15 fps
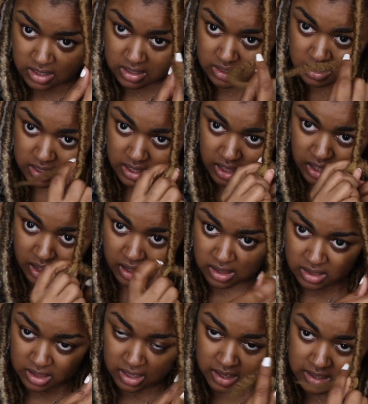yeah,
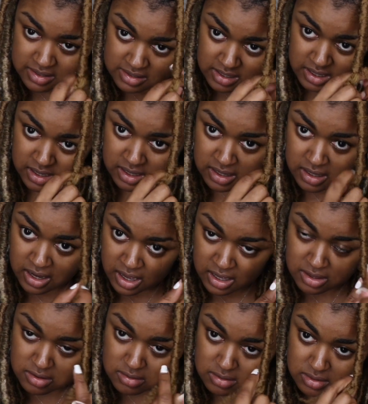like I said, I
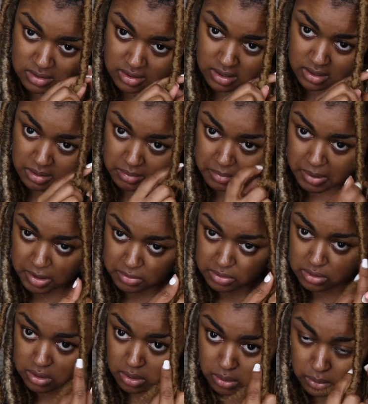use about
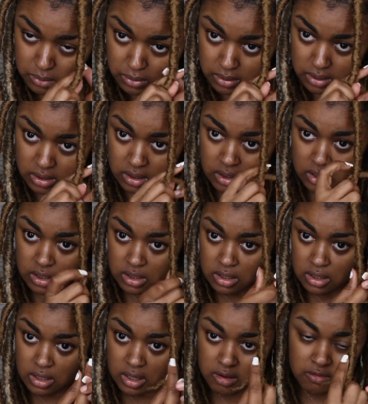2
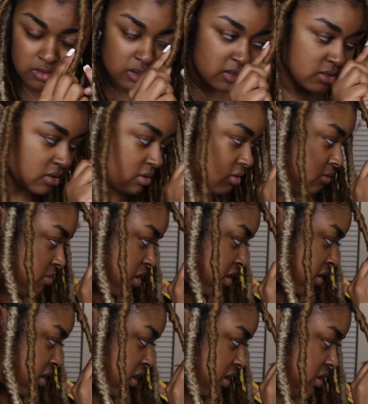of these little
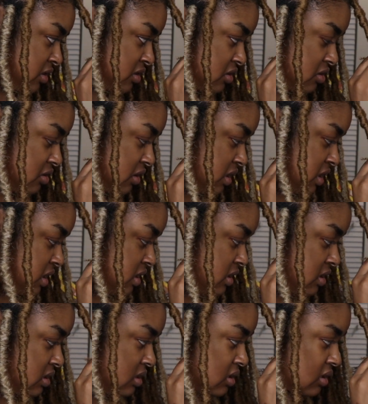Marley hair
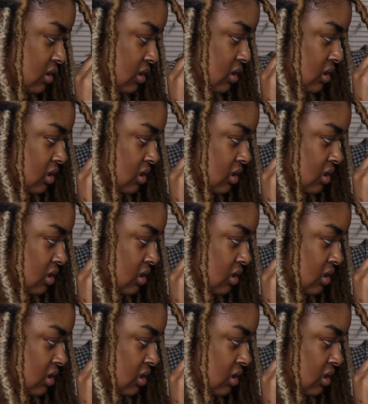strands.